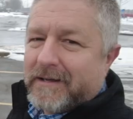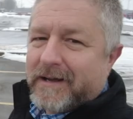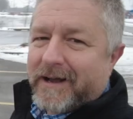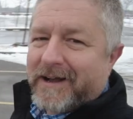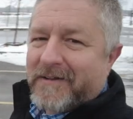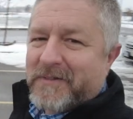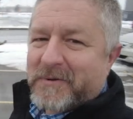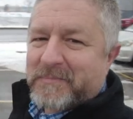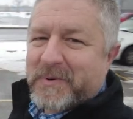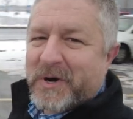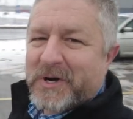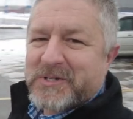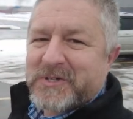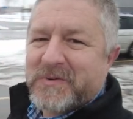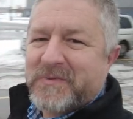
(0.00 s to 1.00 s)
Uh, they're
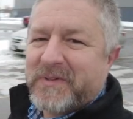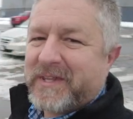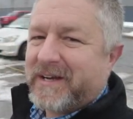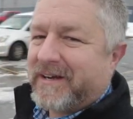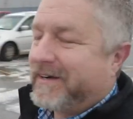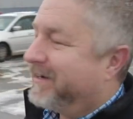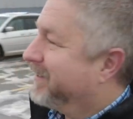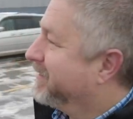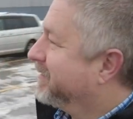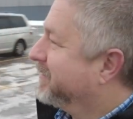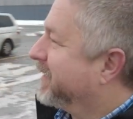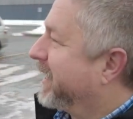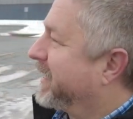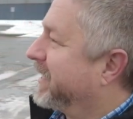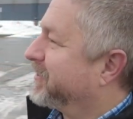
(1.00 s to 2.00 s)
parked over there
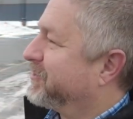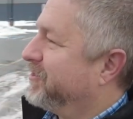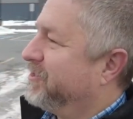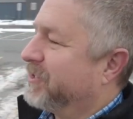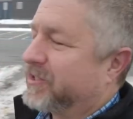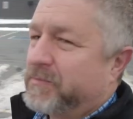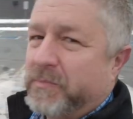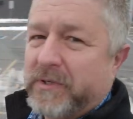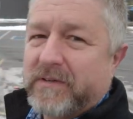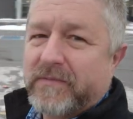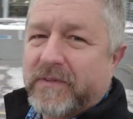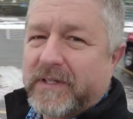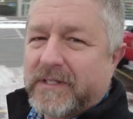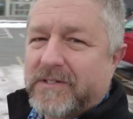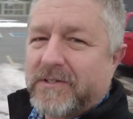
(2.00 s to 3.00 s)
I guess just
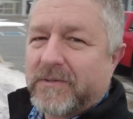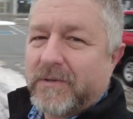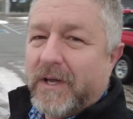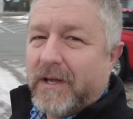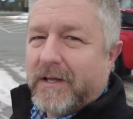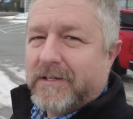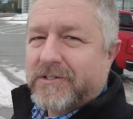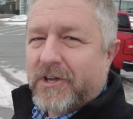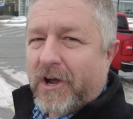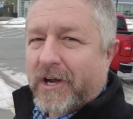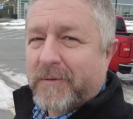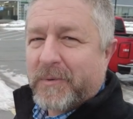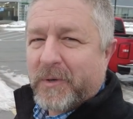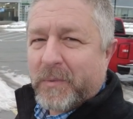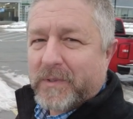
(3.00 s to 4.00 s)
briefly to
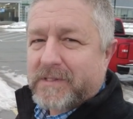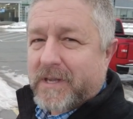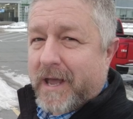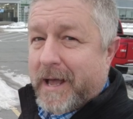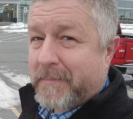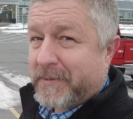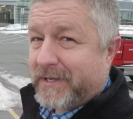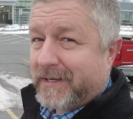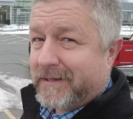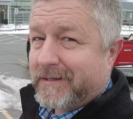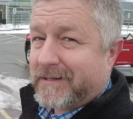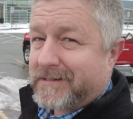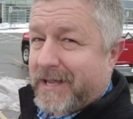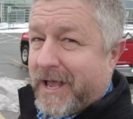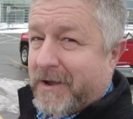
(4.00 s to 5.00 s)
talk about what's happening in
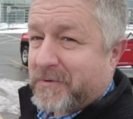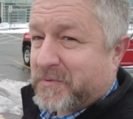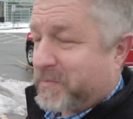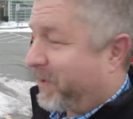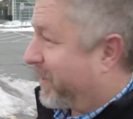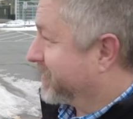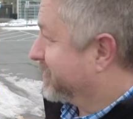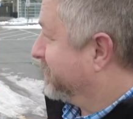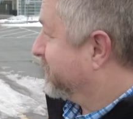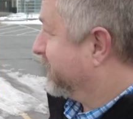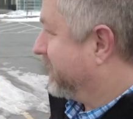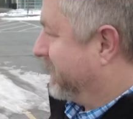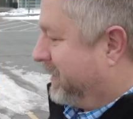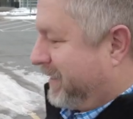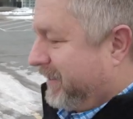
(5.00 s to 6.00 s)
the town
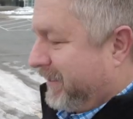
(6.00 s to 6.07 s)
possibly.